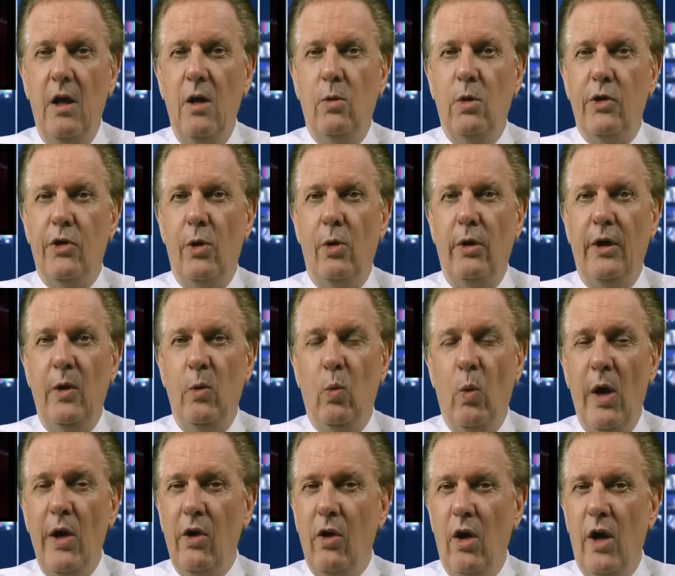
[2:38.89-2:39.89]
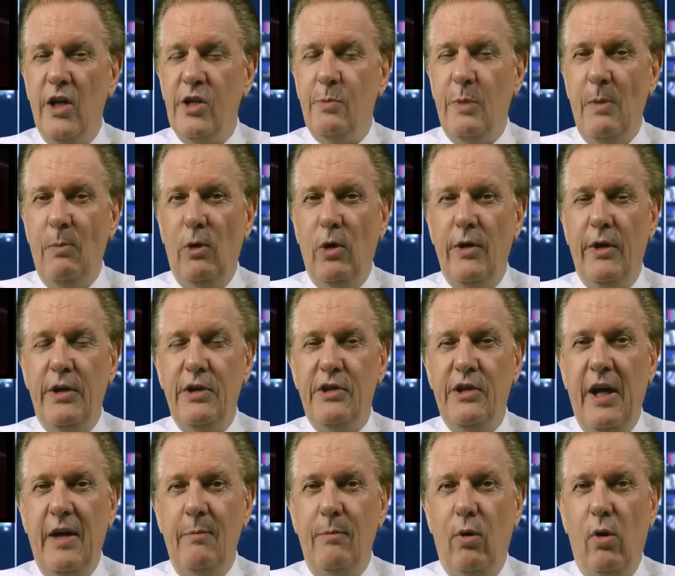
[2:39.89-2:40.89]
With only one loss by more than
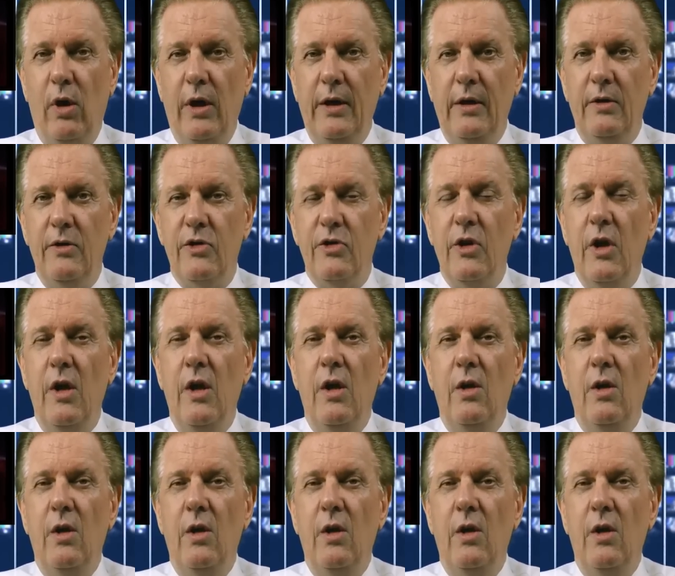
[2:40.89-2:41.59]
10 points.